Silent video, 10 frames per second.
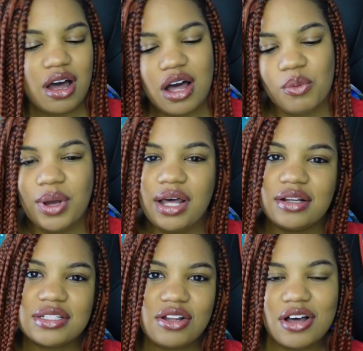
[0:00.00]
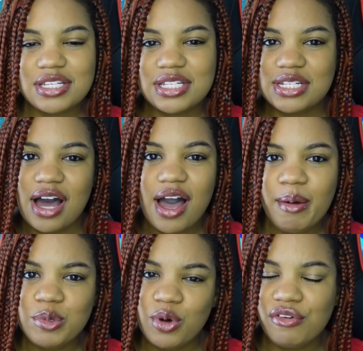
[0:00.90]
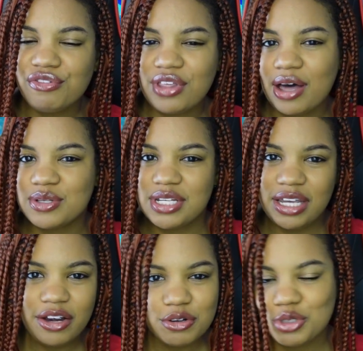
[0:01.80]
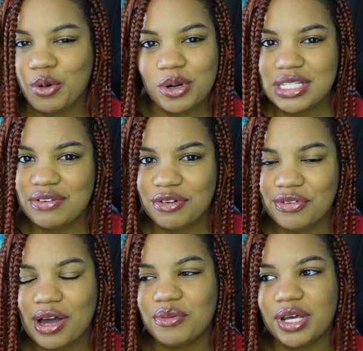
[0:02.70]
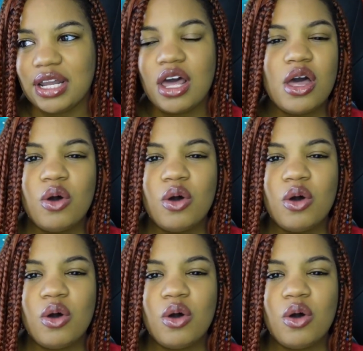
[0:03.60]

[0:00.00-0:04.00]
ah, oh, well, it's lost to time, 12,000 years, no one has ever found it.